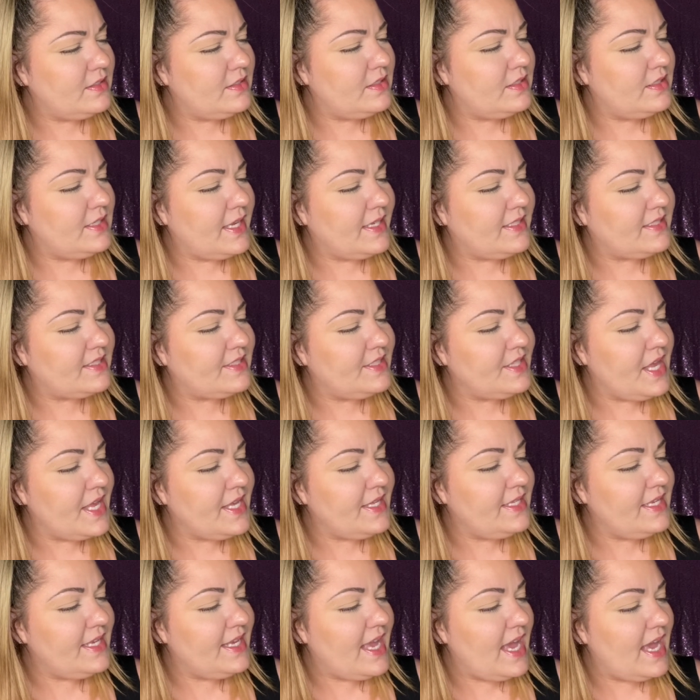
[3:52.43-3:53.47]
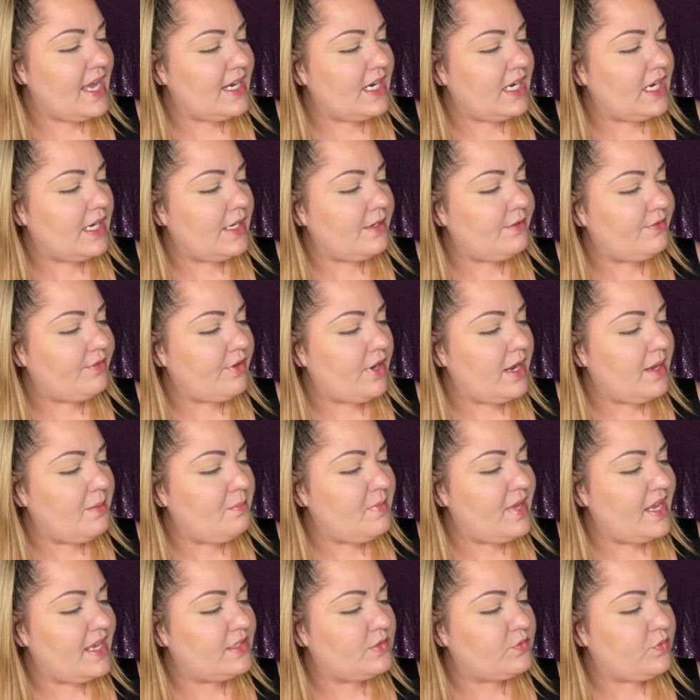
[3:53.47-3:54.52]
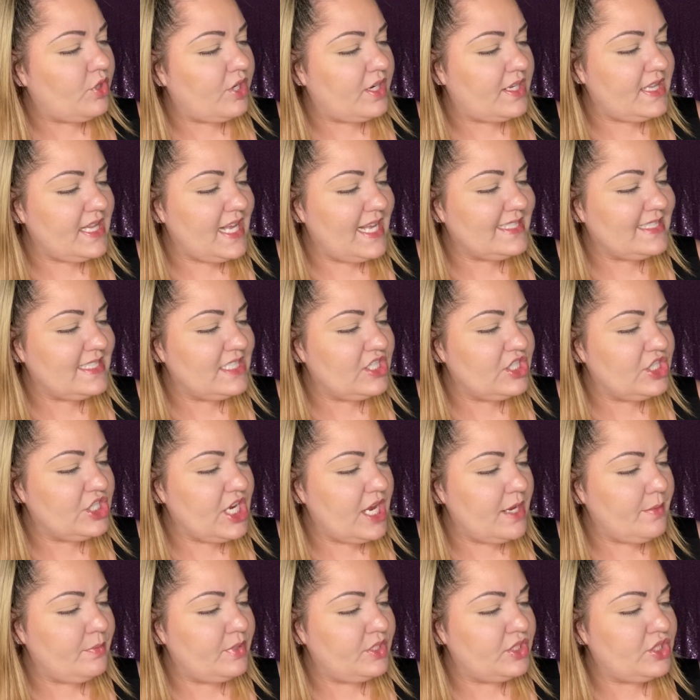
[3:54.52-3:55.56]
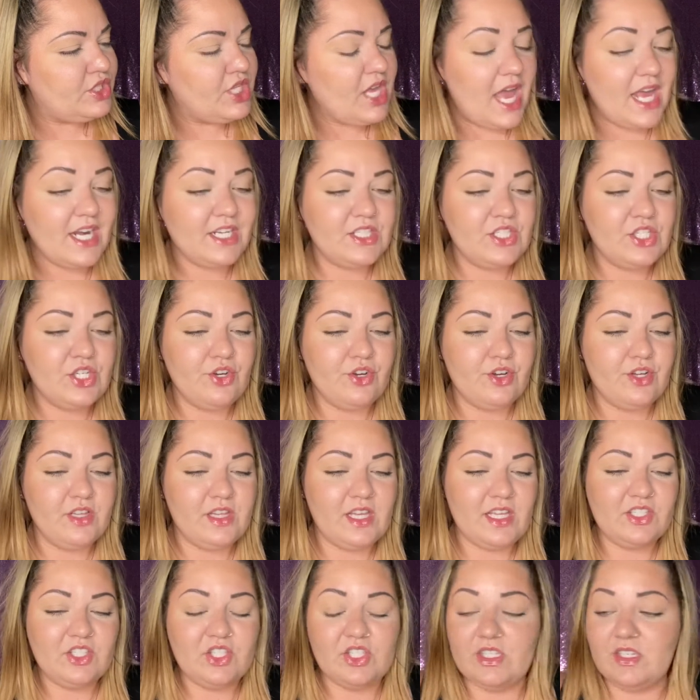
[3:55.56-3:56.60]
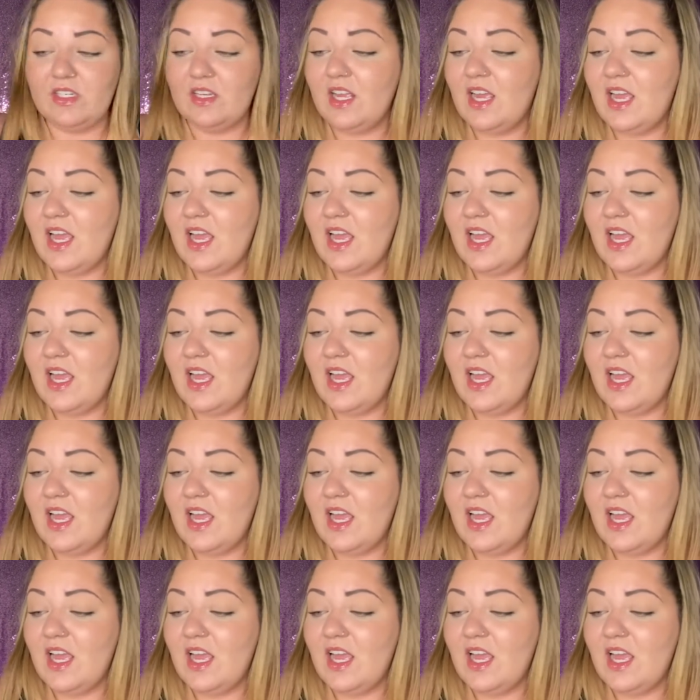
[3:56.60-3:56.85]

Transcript: and slightly cat eye frame makes for a classic shape to add to your collection.